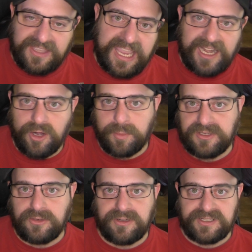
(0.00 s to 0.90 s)
and they have the gated
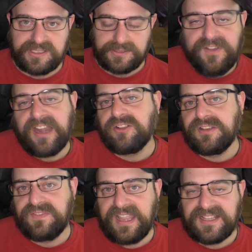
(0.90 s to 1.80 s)
open doors. The
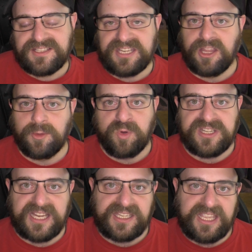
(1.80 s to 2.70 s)
final advanced
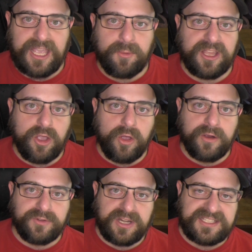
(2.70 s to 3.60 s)
teleport technique I want to
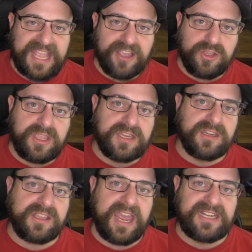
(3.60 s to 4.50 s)
go over is how you
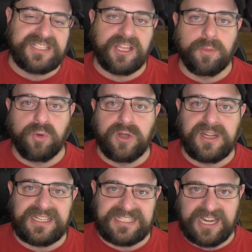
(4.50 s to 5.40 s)
can kind of
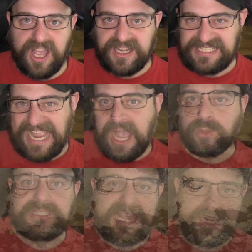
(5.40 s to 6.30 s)
teleport down